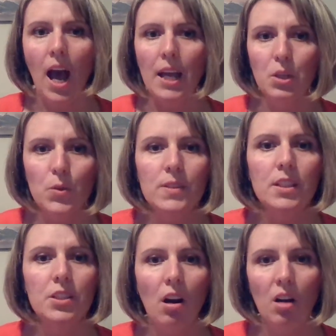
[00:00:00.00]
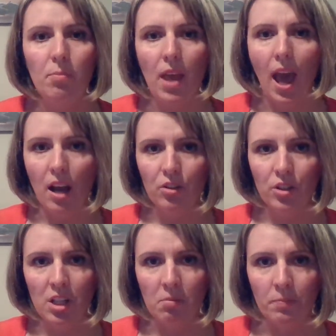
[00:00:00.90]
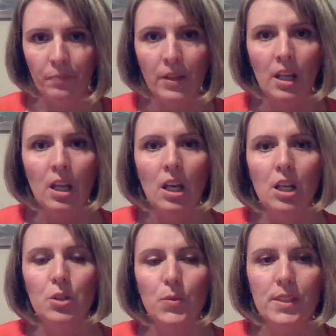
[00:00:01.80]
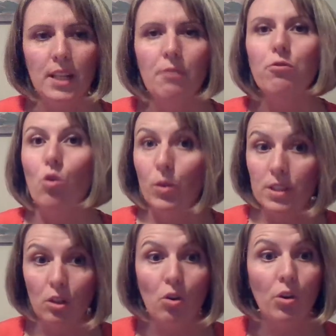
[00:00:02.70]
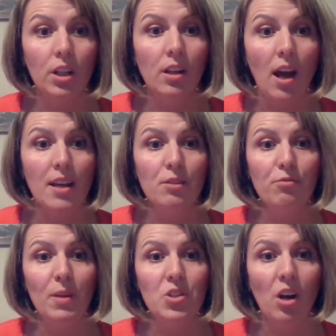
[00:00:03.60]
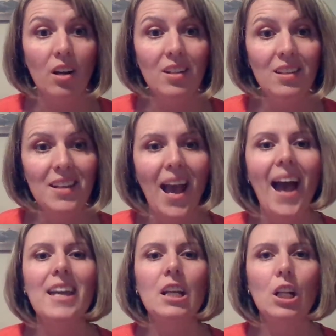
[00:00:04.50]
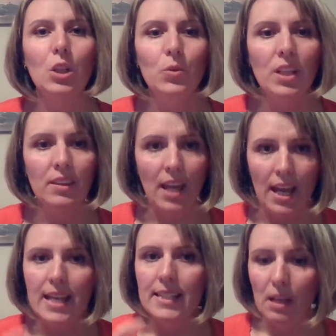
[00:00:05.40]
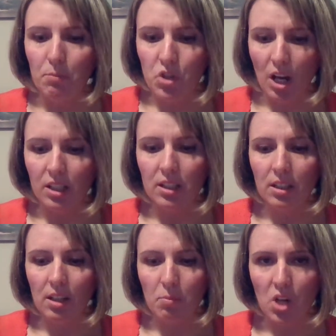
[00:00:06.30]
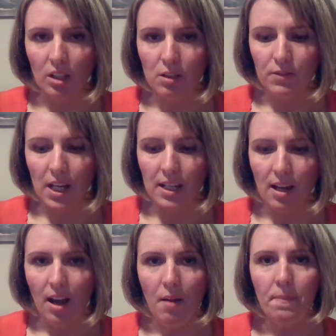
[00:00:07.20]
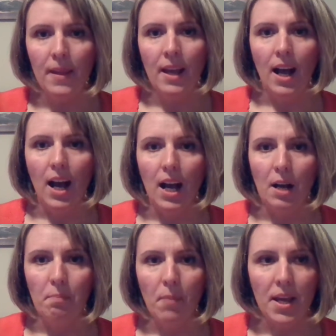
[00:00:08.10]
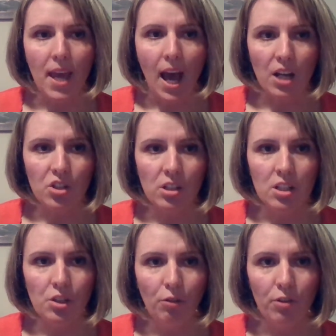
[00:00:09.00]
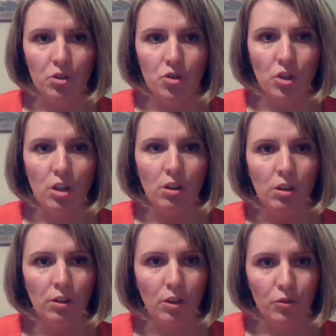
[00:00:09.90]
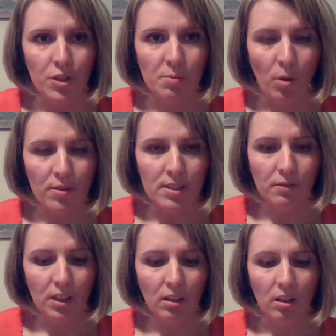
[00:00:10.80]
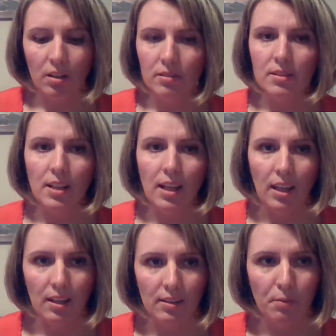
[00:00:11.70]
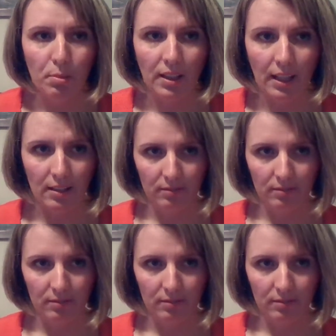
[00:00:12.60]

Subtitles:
I used the DARP acronym to stay focused and organized of my charting. I included the subjective and objective data, my action and intervention, the response of the client, and the plan.